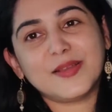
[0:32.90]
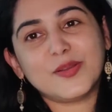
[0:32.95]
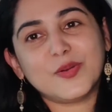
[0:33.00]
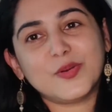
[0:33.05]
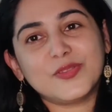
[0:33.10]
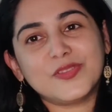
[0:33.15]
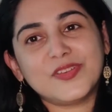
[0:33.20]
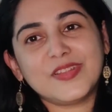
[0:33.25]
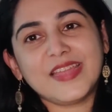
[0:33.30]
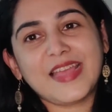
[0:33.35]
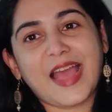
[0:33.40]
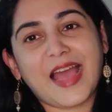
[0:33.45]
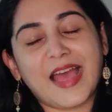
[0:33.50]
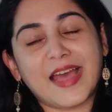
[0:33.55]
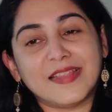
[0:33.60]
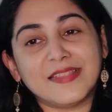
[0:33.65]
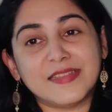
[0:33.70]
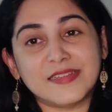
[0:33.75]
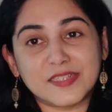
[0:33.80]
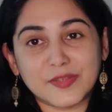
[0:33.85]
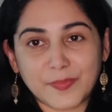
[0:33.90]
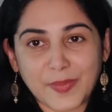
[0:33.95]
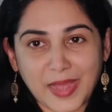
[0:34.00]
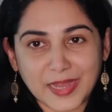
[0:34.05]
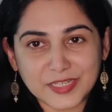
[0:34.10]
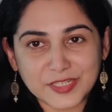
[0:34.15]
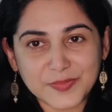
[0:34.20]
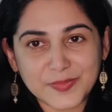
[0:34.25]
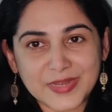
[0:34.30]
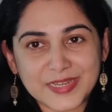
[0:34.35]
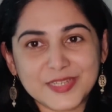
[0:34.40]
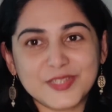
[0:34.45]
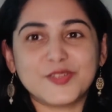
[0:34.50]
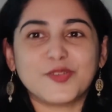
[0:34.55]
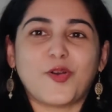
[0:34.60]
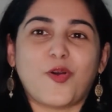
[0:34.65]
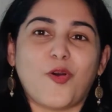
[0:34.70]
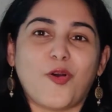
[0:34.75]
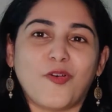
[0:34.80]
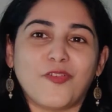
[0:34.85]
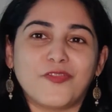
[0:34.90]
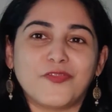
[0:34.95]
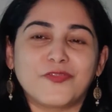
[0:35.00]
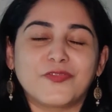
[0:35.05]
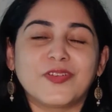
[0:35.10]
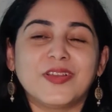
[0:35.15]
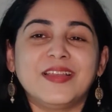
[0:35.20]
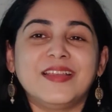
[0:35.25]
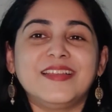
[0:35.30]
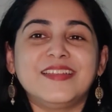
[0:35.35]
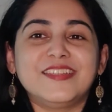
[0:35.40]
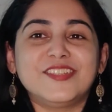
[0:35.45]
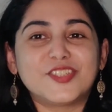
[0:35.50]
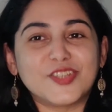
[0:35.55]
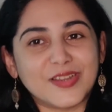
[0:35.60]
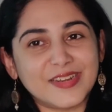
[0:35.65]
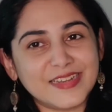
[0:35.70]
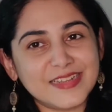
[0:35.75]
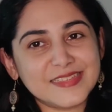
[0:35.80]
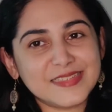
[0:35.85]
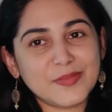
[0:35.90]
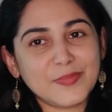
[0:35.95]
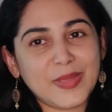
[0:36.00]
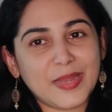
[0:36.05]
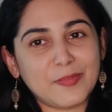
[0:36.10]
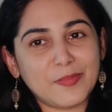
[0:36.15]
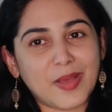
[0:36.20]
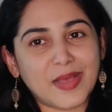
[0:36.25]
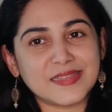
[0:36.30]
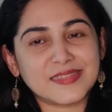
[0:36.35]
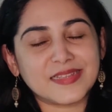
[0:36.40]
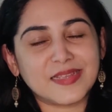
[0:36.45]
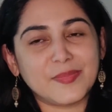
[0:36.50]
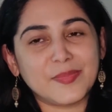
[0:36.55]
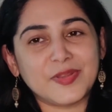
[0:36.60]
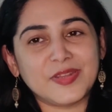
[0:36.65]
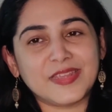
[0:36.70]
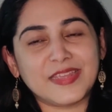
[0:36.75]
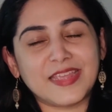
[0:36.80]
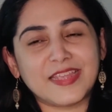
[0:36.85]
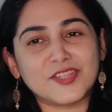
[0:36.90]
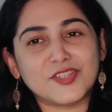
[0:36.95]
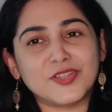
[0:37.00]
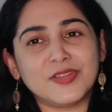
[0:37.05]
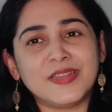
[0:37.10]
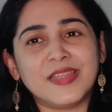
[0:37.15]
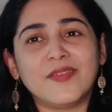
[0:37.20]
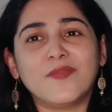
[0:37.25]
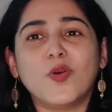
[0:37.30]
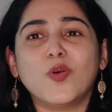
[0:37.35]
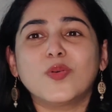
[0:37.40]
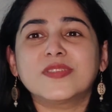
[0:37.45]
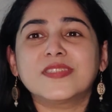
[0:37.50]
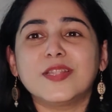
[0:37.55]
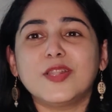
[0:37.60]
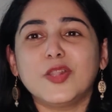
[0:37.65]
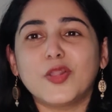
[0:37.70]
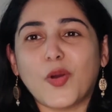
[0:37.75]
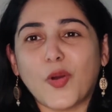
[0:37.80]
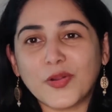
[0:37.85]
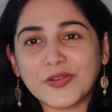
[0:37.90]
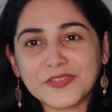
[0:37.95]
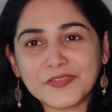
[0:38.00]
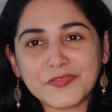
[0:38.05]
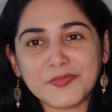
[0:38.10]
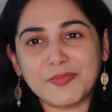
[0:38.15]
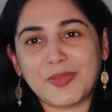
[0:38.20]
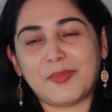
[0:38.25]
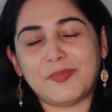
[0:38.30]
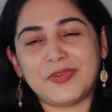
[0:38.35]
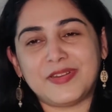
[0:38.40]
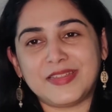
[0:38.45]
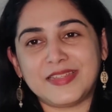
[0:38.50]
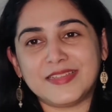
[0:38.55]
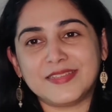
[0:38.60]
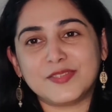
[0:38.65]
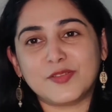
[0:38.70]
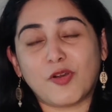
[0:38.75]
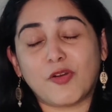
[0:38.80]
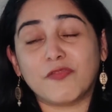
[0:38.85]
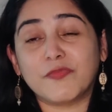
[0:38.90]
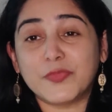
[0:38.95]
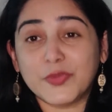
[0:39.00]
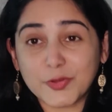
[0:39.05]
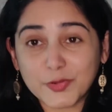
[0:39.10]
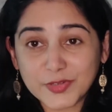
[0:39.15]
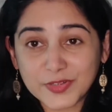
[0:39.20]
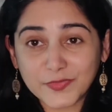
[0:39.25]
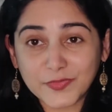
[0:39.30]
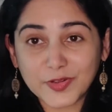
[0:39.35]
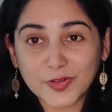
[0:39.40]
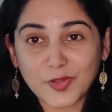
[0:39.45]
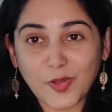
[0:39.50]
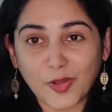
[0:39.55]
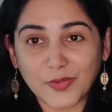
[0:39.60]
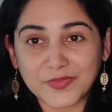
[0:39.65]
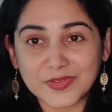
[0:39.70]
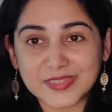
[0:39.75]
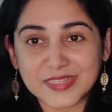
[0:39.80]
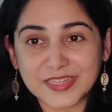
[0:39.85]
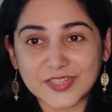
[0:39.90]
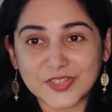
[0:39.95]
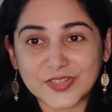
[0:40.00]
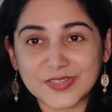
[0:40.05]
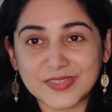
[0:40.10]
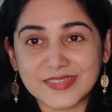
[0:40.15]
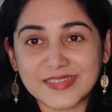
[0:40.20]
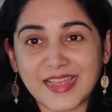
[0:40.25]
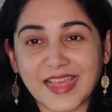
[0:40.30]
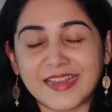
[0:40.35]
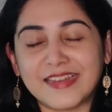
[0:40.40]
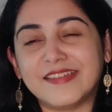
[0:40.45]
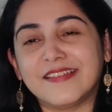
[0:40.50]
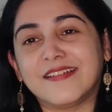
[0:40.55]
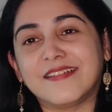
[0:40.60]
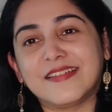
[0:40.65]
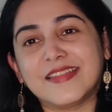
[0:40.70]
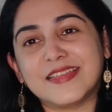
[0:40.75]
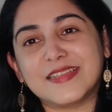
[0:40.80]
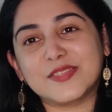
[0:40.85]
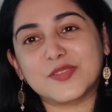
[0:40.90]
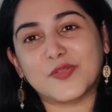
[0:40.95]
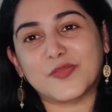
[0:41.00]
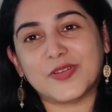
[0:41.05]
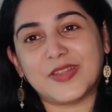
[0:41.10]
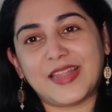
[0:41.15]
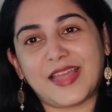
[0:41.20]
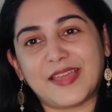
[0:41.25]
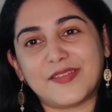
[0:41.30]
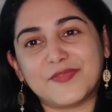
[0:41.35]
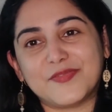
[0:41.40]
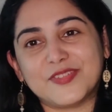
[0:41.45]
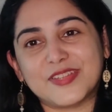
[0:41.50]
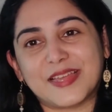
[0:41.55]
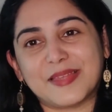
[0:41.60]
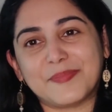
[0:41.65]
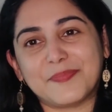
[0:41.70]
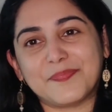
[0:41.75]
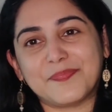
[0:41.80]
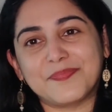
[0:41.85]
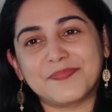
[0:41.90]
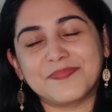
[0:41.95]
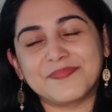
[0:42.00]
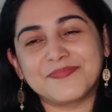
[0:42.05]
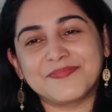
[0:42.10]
Gangotri and the Department of Journalism and Mass Communication evokes a lot of memories of beautiful conversations and learnings of a lifetime.